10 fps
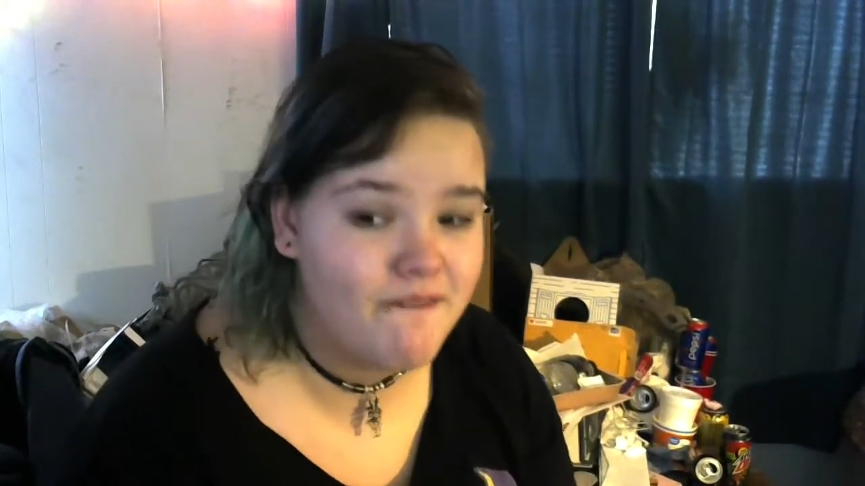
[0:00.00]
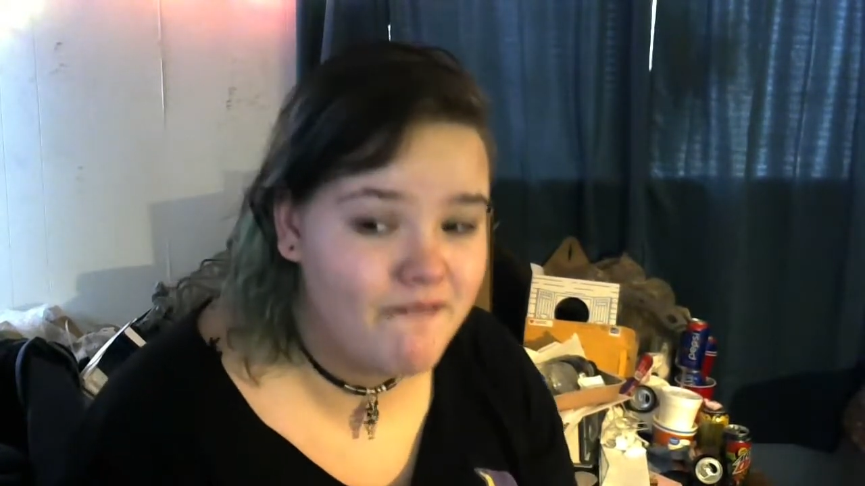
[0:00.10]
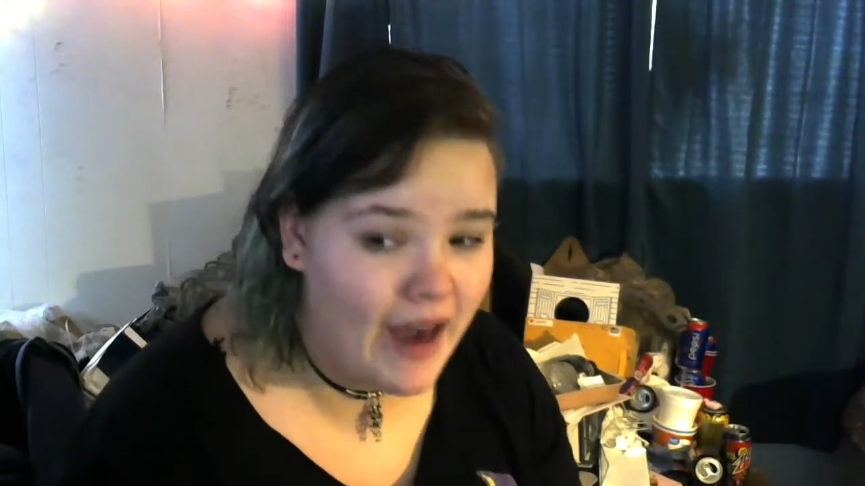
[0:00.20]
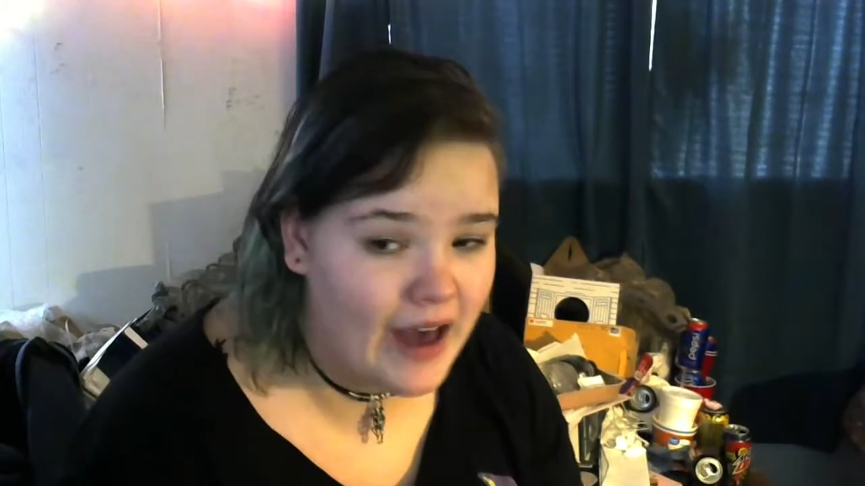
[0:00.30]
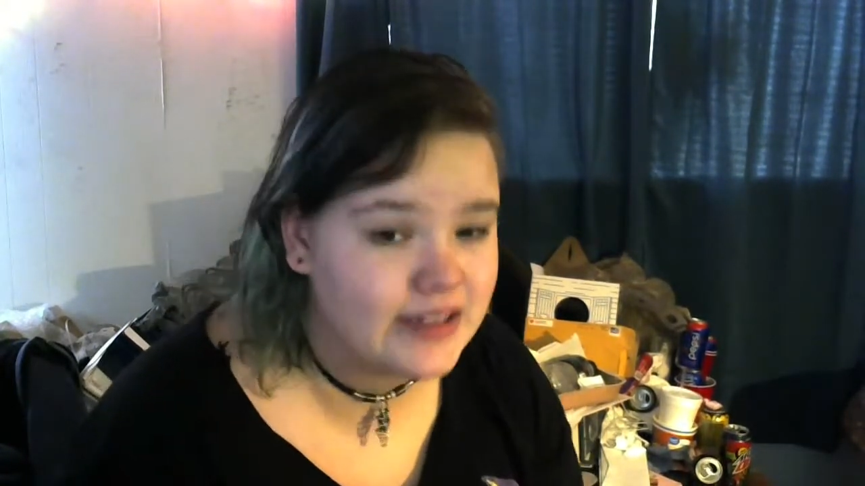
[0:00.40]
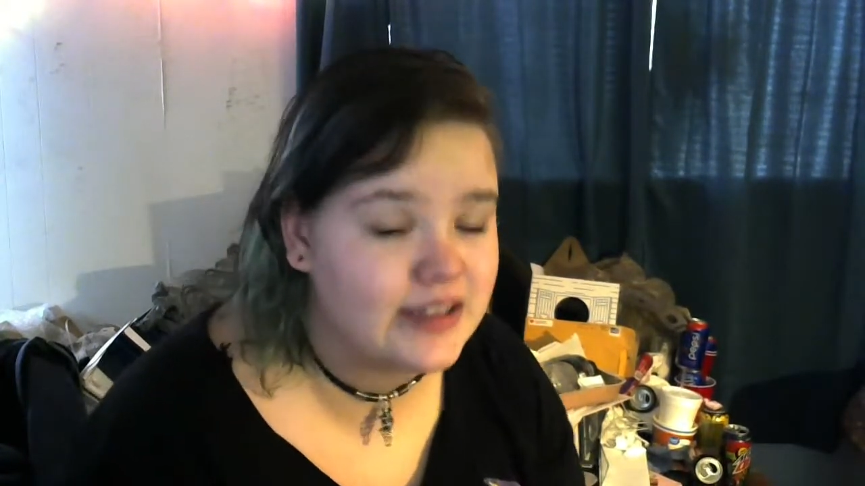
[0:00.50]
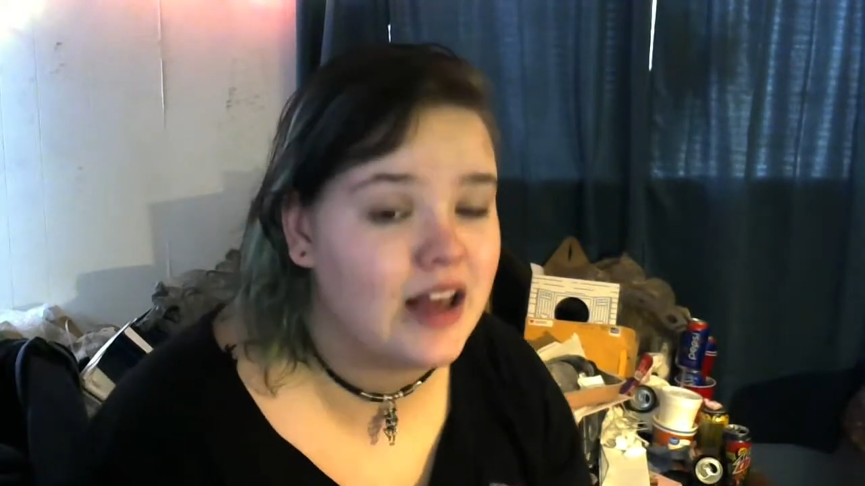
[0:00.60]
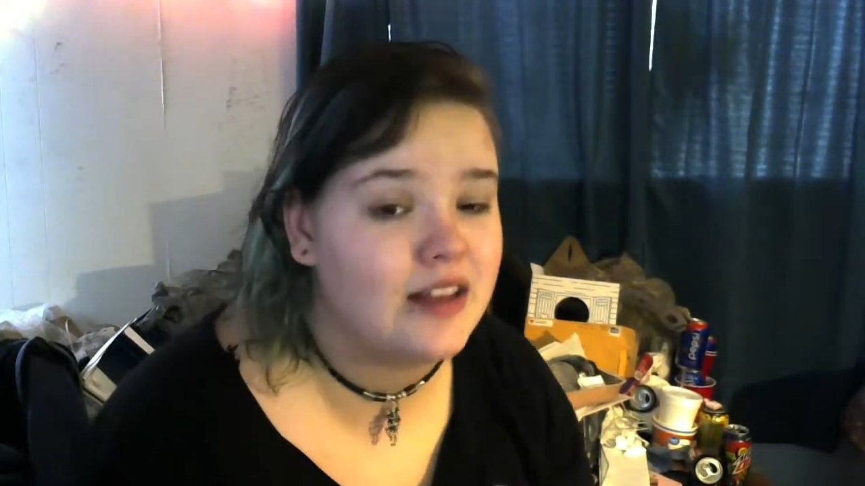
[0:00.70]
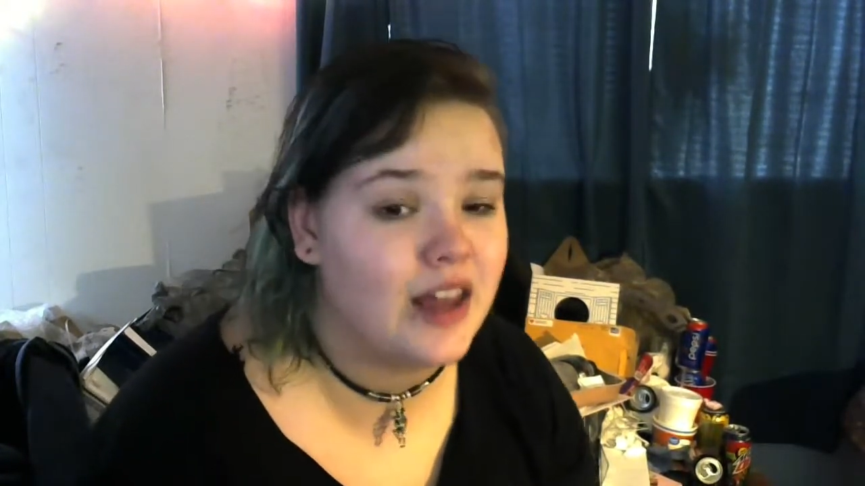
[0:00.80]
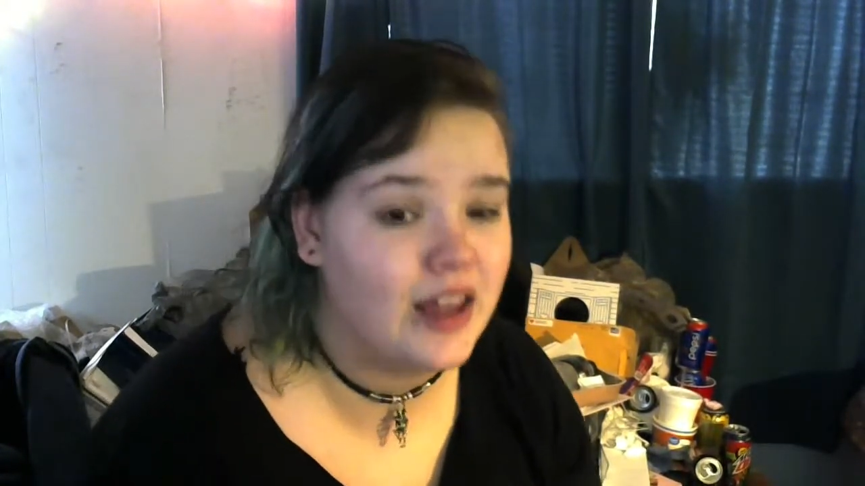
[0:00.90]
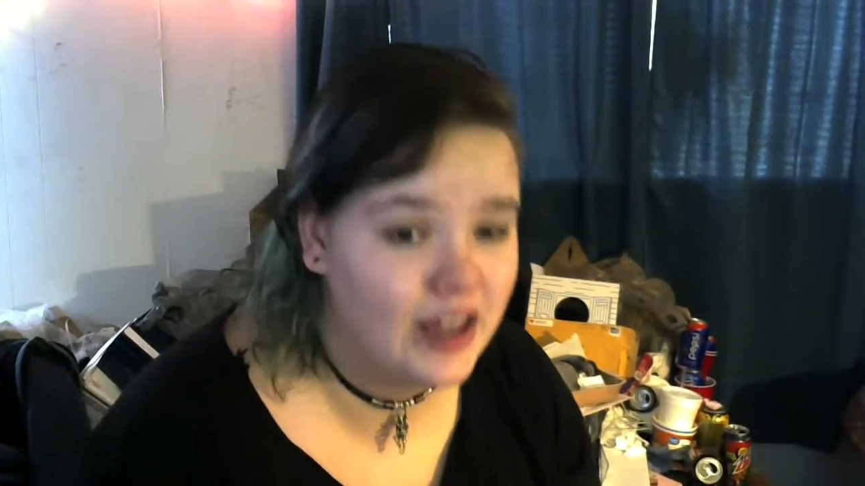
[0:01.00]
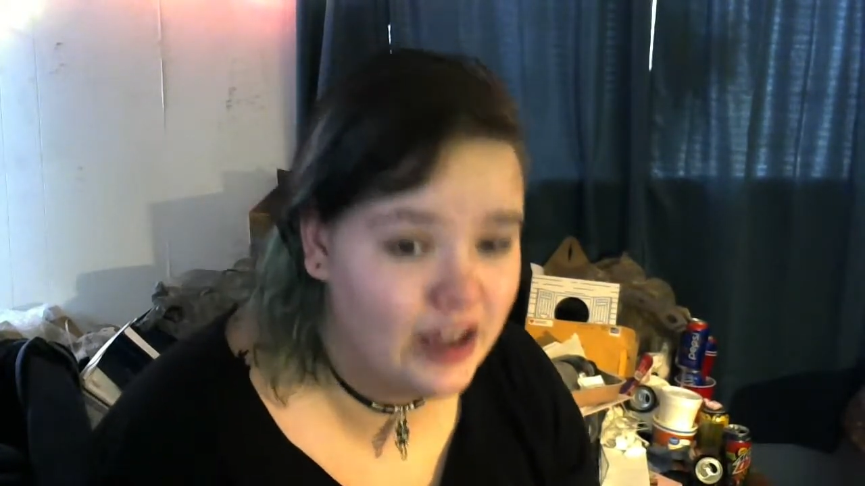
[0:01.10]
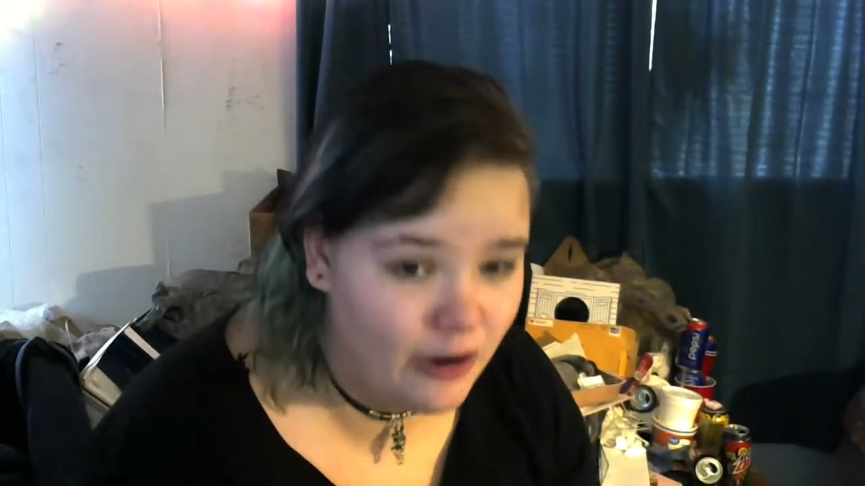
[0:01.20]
fast and they hit